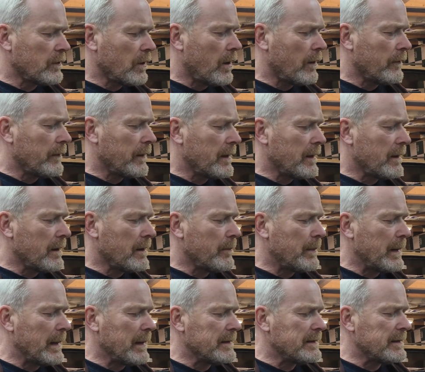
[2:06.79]
got the
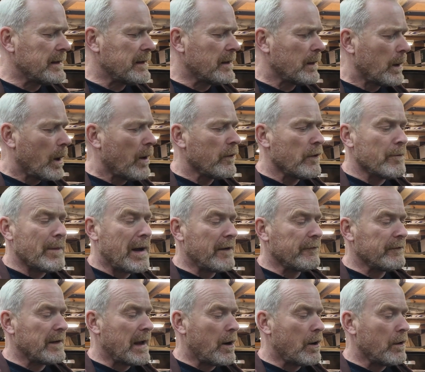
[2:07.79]
ability, a lot of them
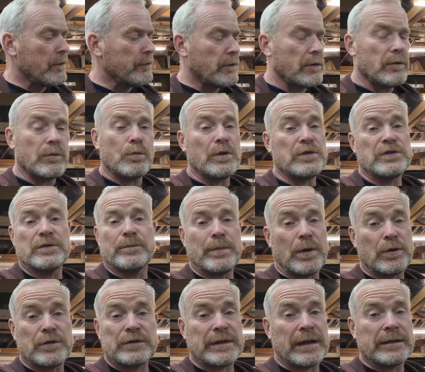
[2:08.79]
have now, which a
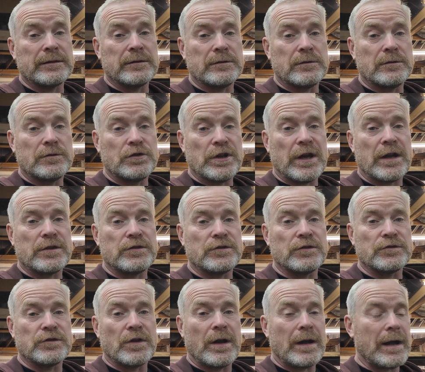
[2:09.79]
bog standard charger
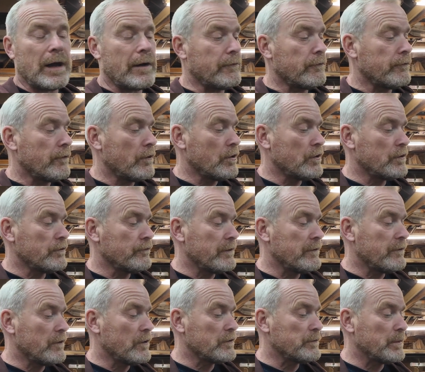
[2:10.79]
does not have,
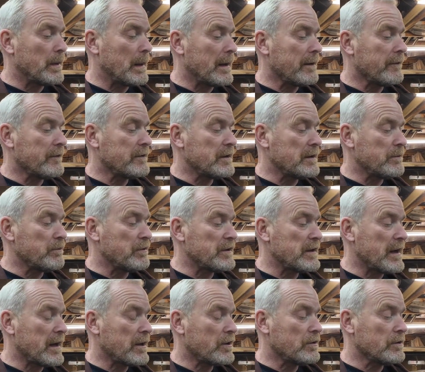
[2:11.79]
reverse polarity
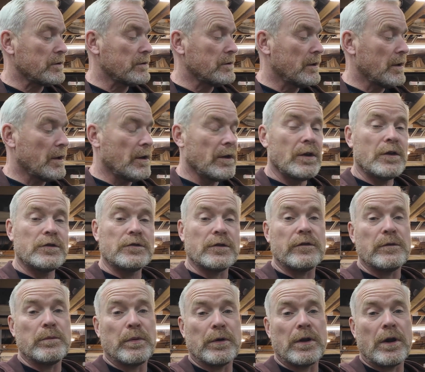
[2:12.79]
protection. So
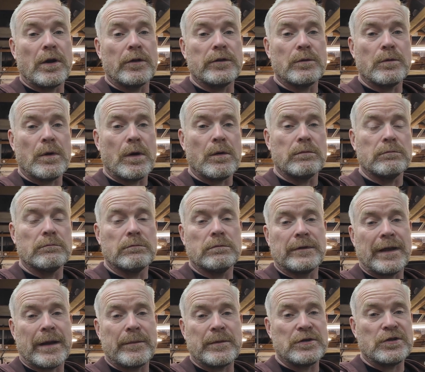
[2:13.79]
if you put it on, you won't
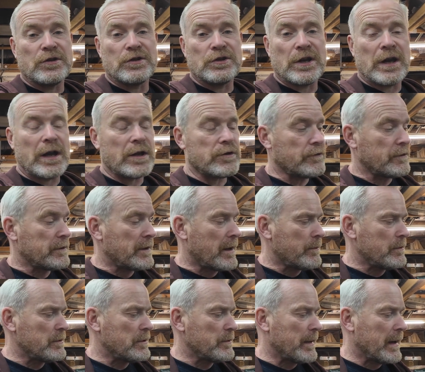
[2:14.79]
damage your charger or
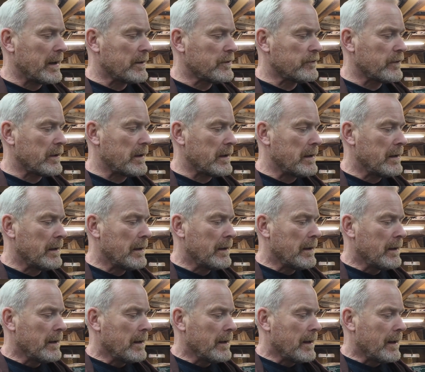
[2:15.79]
damage your battery.
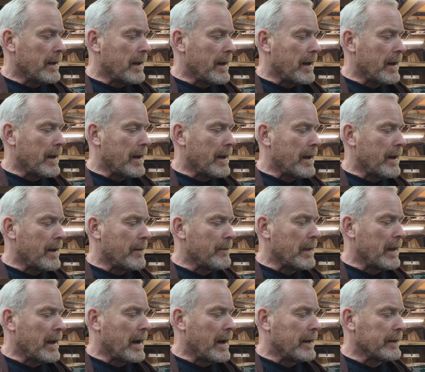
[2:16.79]

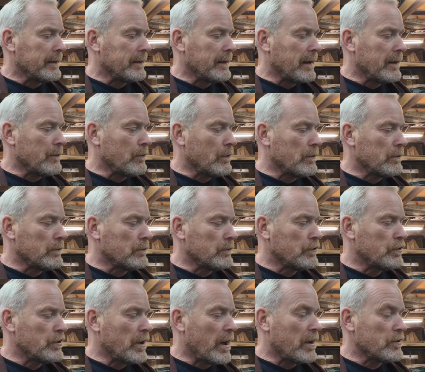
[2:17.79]
And it will
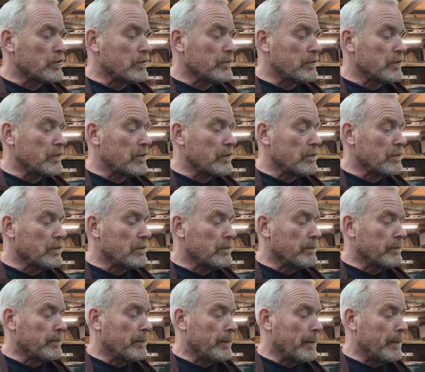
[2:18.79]
charge up to,